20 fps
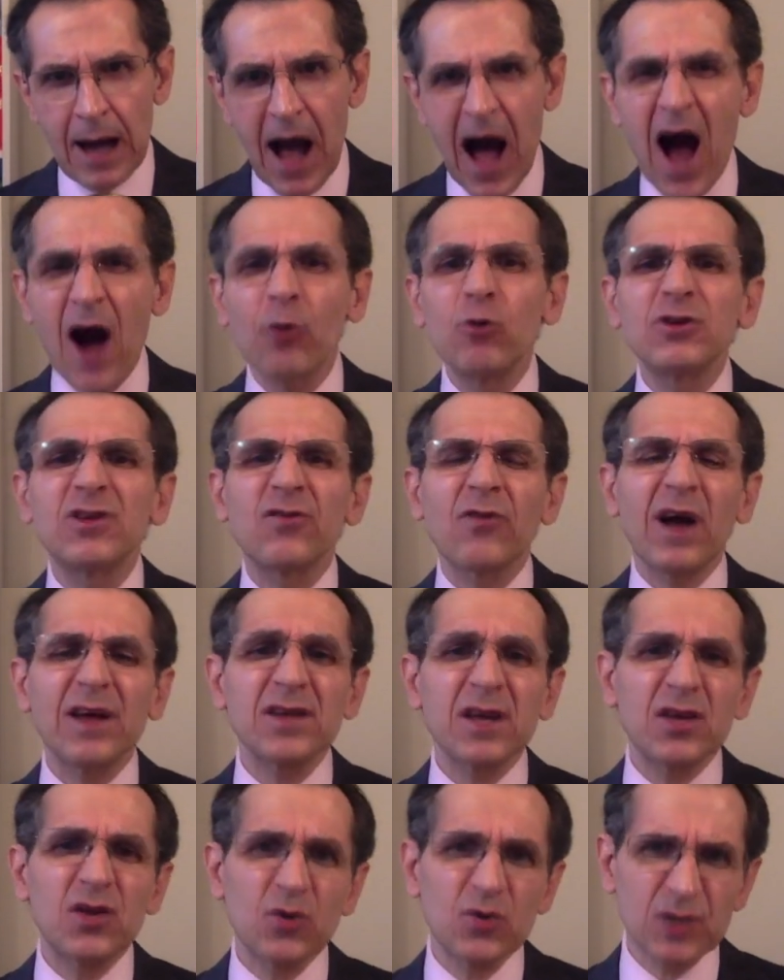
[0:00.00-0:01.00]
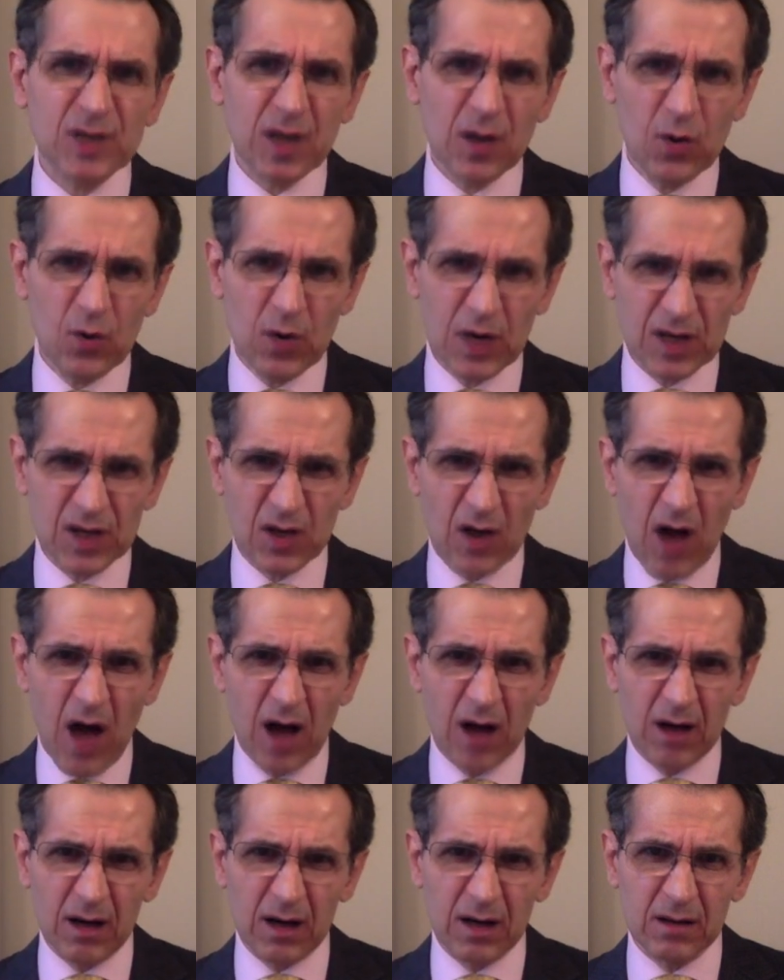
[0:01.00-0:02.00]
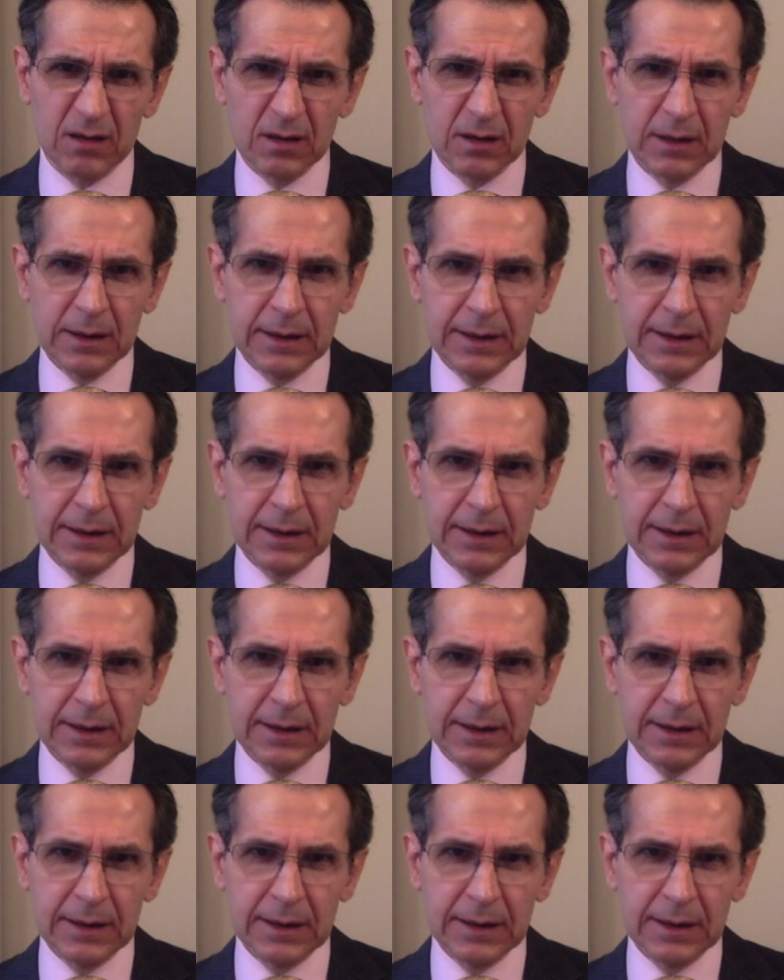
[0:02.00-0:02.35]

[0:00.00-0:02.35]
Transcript: I would rather use the US dollar